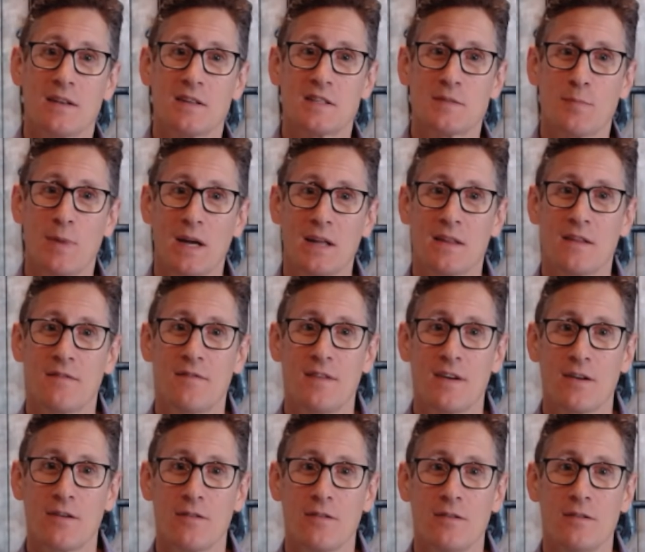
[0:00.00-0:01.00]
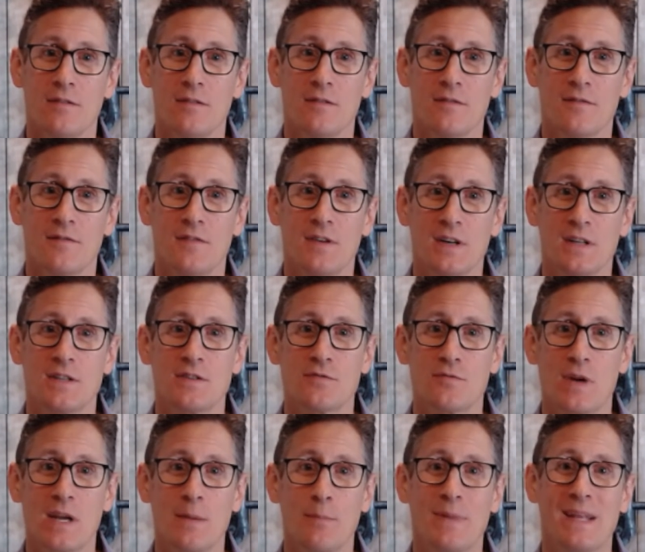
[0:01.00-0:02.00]
despite the federal funds
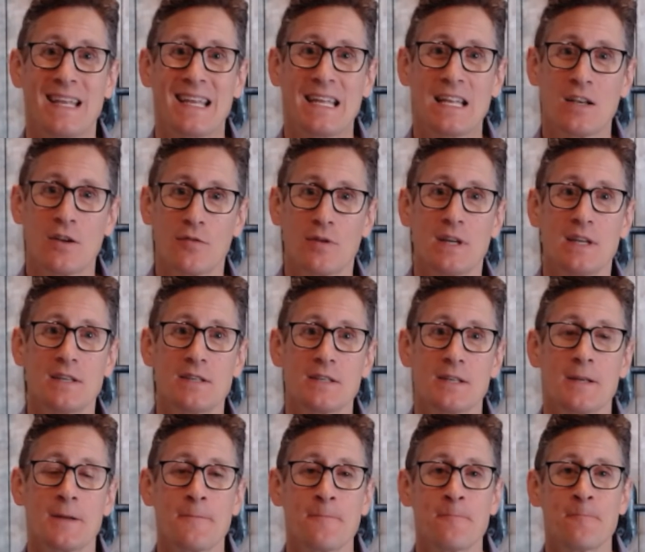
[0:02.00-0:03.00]
rate being increased.